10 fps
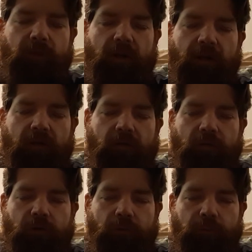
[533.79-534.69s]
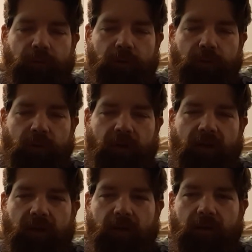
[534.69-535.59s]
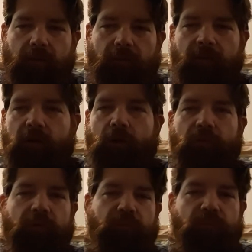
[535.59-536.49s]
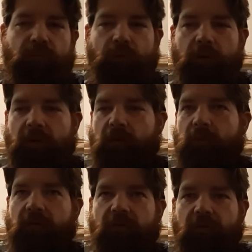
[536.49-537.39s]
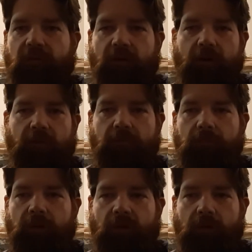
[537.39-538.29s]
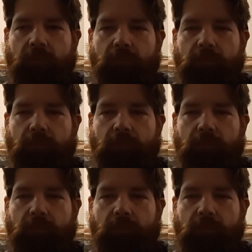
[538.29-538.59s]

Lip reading: And then so he then goes up to her. He wants to start, you know,